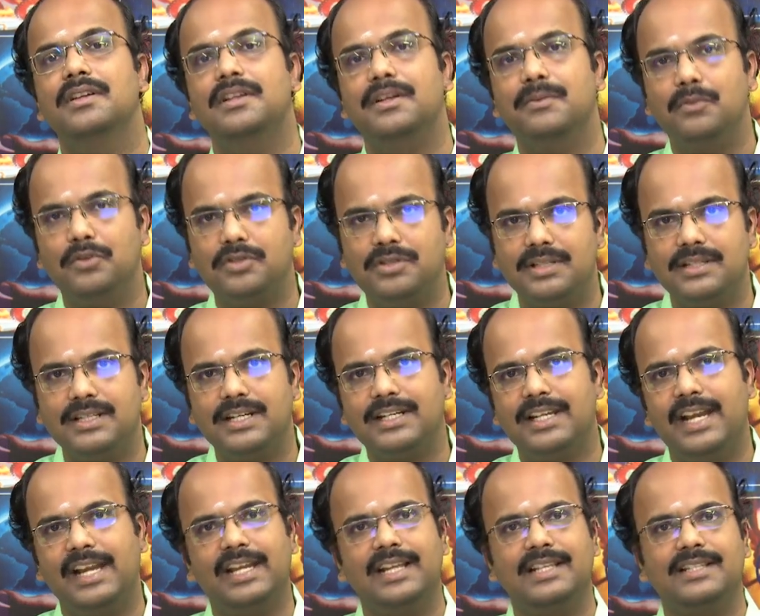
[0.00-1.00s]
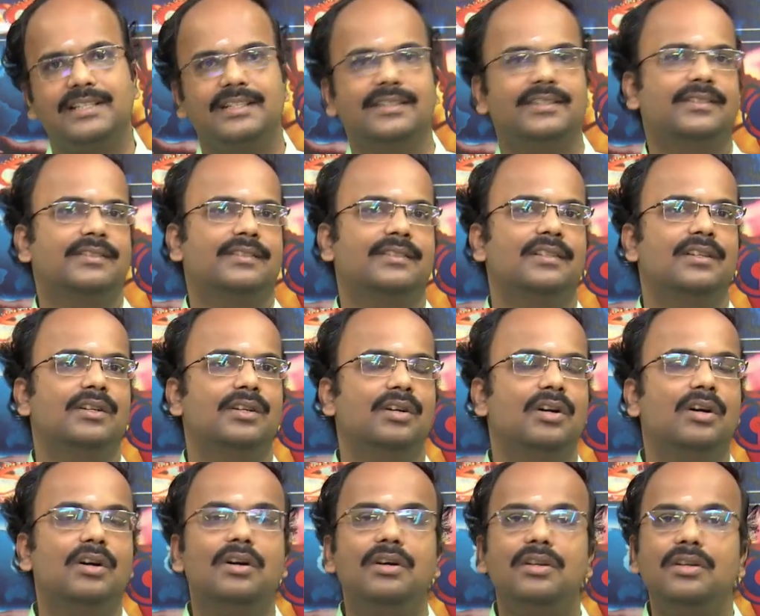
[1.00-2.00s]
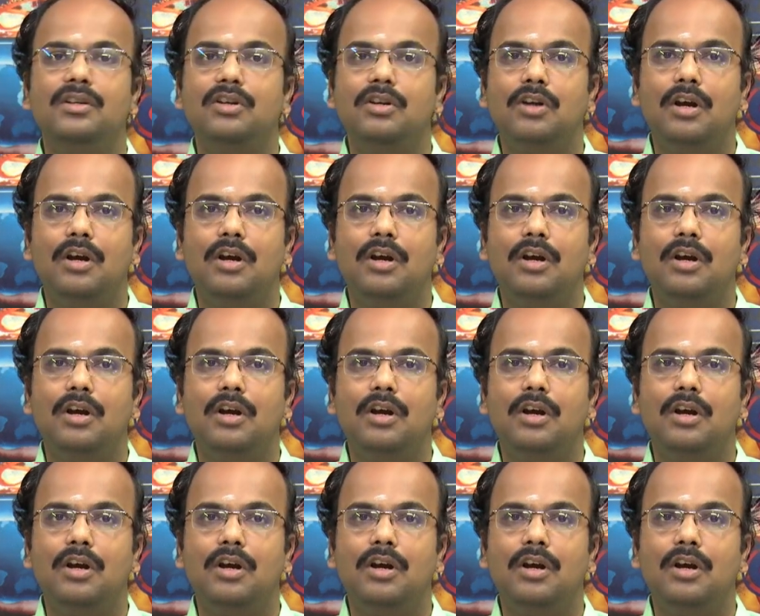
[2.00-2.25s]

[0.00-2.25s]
remote sensing data sets or